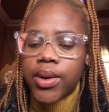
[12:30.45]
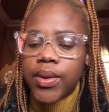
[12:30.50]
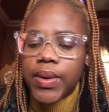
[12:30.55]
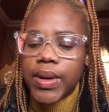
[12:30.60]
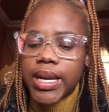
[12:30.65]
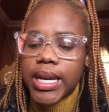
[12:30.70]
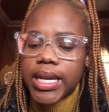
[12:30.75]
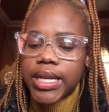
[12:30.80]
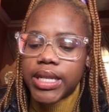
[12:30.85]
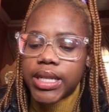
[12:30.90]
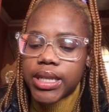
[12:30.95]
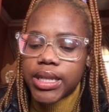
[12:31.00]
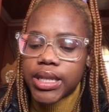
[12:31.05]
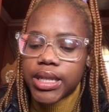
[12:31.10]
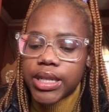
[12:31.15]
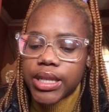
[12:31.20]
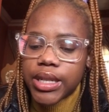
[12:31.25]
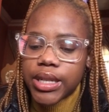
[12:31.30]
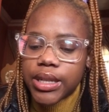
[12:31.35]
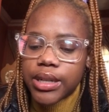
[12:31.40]

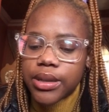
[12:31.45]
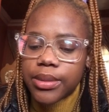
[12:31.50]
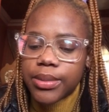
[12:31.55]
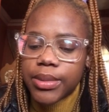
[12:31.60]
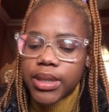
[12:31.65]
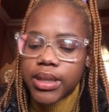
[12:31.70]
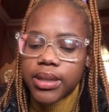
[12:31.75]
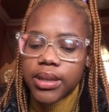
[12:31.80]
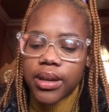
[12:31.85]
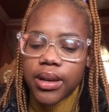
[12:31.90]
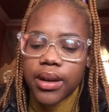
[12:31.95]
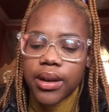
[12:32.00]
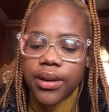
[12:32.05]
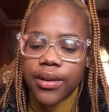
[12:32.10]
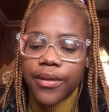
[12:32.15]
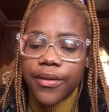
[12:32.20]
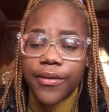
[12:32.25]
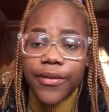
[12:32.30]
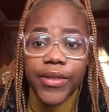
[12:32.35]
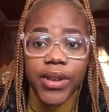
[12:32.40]
relationships,
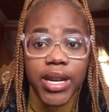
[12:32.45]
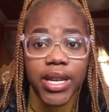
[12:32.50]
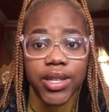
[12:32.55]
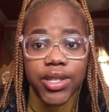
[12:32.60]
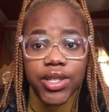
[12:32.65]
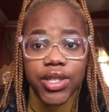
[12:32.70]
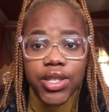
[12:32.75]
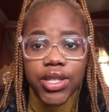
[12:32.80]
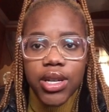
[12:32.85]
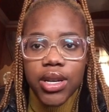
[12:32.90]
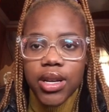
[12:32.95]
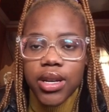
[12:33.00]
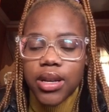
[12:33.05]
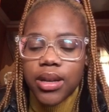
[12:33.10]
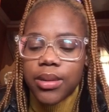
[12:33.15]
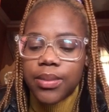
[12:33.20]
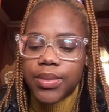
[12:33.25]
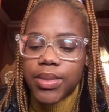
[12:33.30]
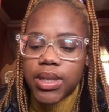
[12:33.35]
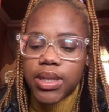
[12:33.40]

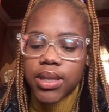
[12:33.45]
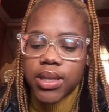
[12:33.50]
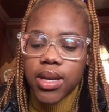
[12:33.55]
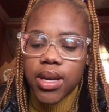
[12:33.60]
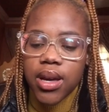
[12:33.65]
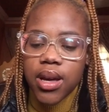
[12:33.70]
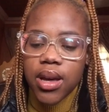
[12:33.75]
friendships,